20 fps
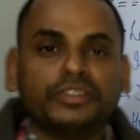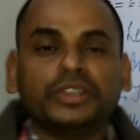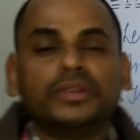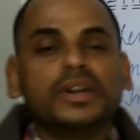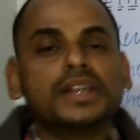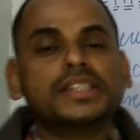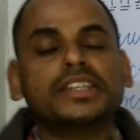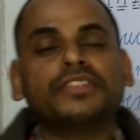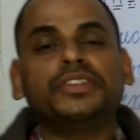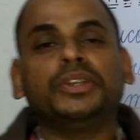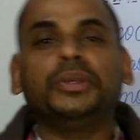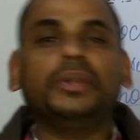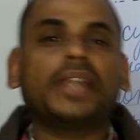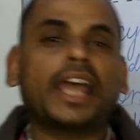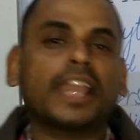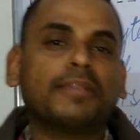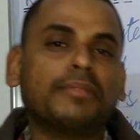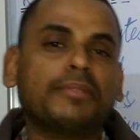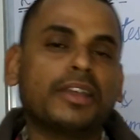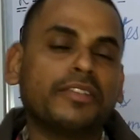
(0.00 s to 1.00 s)
Viewers, if you do
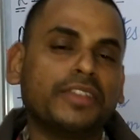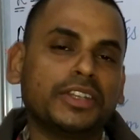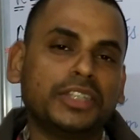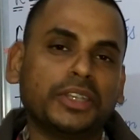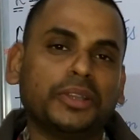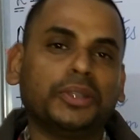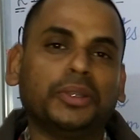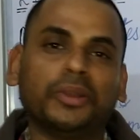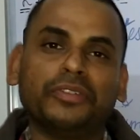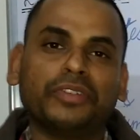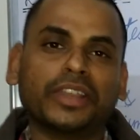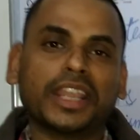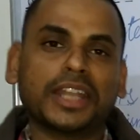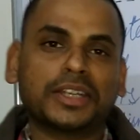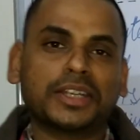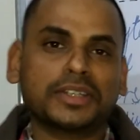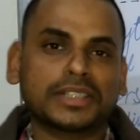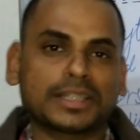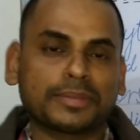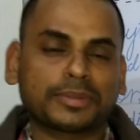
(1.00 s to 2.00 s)
like my video, don't
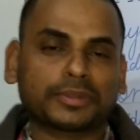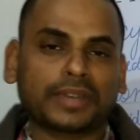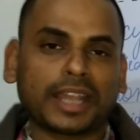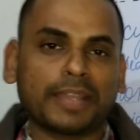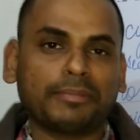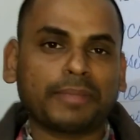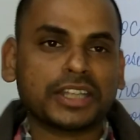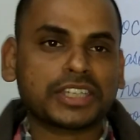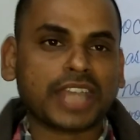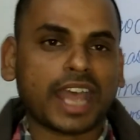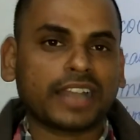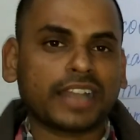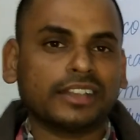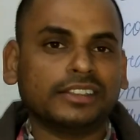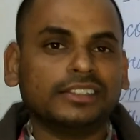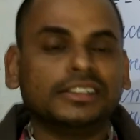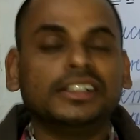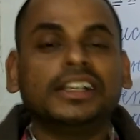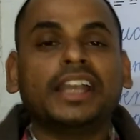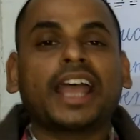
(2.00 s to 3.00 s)
forget to subscribe my
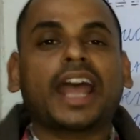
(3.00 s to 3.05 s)
channel